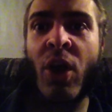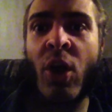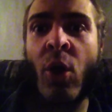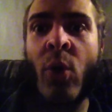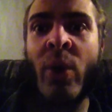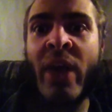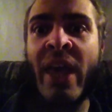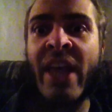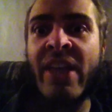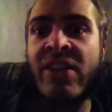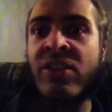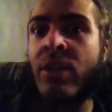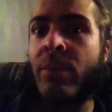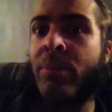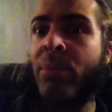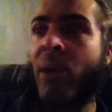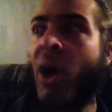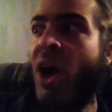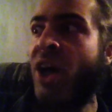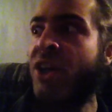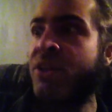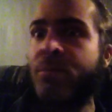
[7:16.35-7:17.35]
Okay, so the
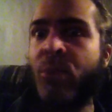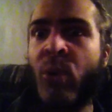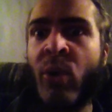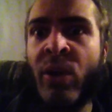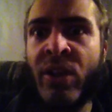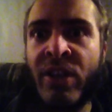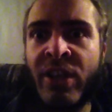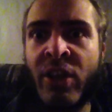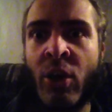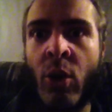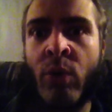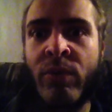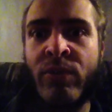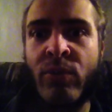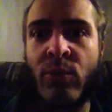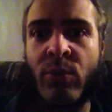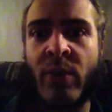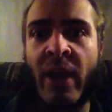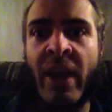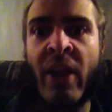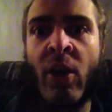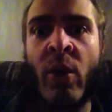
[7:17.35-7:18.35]
pot's boiling over,
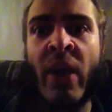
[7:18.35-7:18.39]
right?